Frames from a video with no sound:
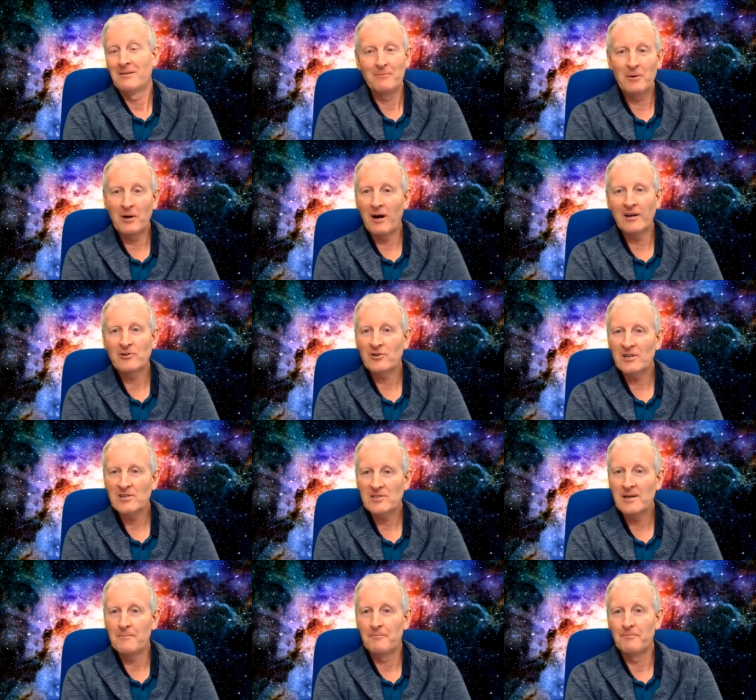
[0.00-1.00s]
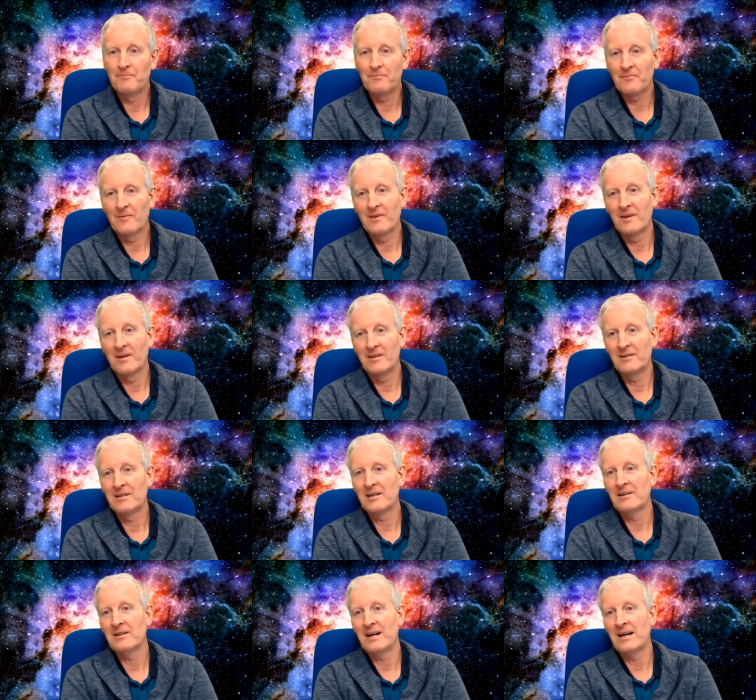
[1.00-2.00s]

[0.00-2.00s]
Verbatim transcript: But I trust Him, you know,